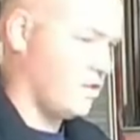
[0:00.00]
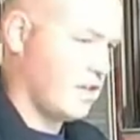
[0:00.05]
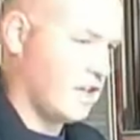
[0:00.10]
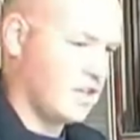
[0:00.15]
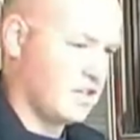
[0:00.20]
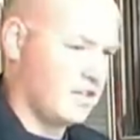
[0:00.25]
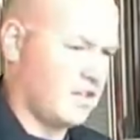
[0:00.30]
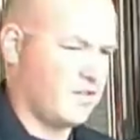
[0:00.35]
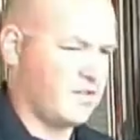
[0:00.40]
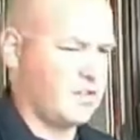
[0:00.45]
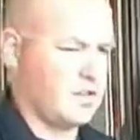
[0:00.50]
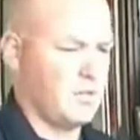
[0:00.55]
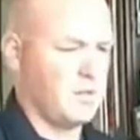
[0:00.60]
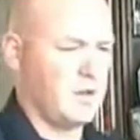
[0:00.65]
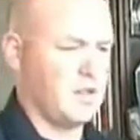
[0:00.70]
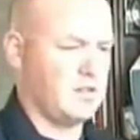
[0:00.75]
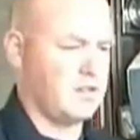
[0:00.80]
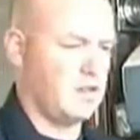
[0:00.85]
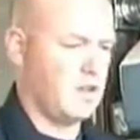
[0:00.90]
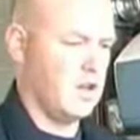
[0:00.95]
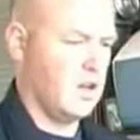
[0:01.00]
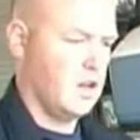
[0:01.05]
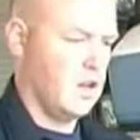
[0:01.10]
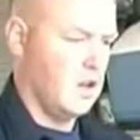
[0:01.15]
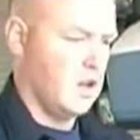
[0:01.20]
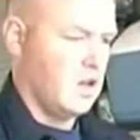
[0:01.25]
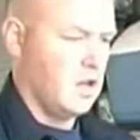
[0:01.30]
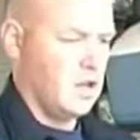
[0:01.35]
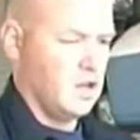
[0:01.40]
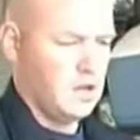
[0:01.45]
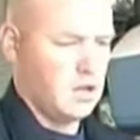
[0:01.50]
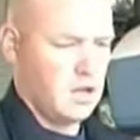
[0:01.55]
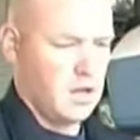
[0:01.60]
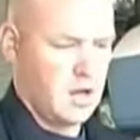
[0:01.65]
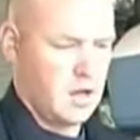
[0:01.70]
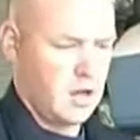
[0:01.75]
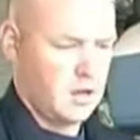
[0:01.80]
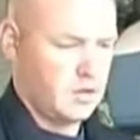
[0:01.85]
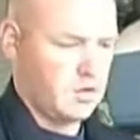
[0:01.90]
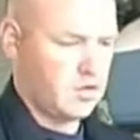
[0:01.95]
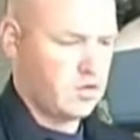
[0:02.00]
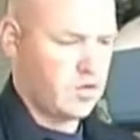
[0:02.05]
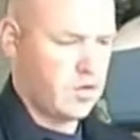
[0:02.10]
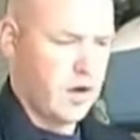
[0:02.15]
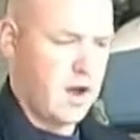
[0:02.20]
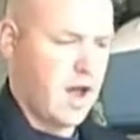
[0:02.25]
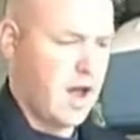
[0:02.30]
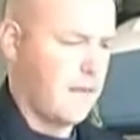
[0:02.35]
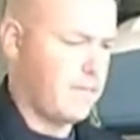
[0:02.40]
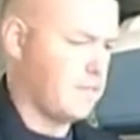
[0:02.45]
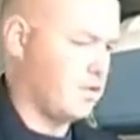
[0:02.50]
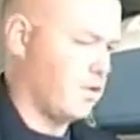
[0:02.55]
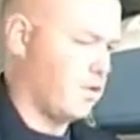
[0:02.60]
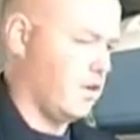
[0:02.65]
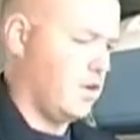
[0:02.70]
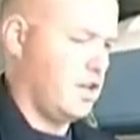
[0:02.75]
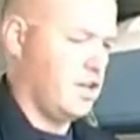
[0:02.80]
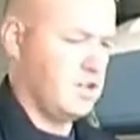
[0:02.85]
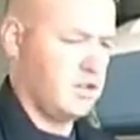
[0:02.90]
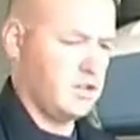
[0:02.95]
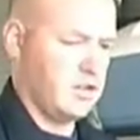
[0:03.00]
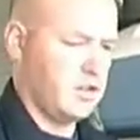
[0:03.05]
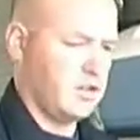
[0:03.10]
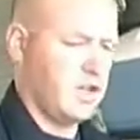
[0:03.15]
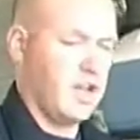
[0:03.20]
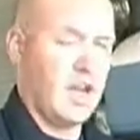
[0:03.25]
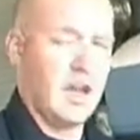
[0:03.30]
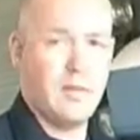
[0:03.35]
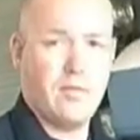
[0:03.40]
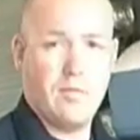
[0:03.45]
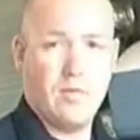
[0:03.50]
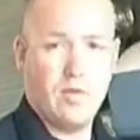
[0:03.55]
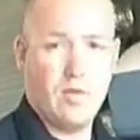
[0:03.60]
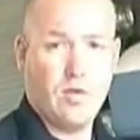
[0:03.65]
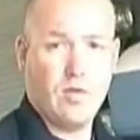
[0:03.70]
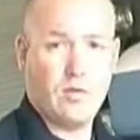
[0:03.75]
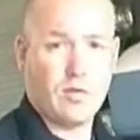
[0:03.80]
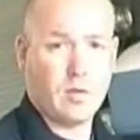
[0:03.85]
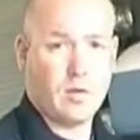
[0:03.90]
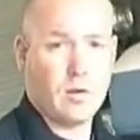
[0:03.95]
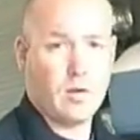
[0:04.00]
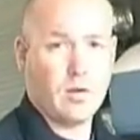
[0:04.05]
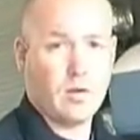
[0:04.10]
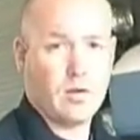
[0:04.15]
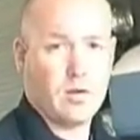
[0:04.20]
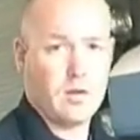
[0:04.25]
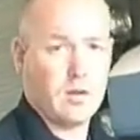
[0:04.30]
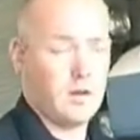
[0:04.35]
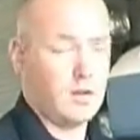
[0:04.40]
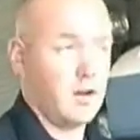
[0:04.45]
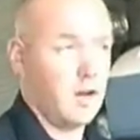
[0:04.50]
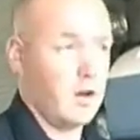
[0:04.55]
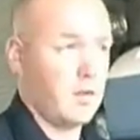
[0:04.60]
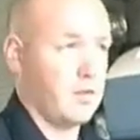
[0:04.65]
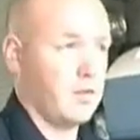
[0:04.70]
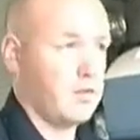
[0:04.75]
So that's if somebody's trapped or injured or can't move or hurt and not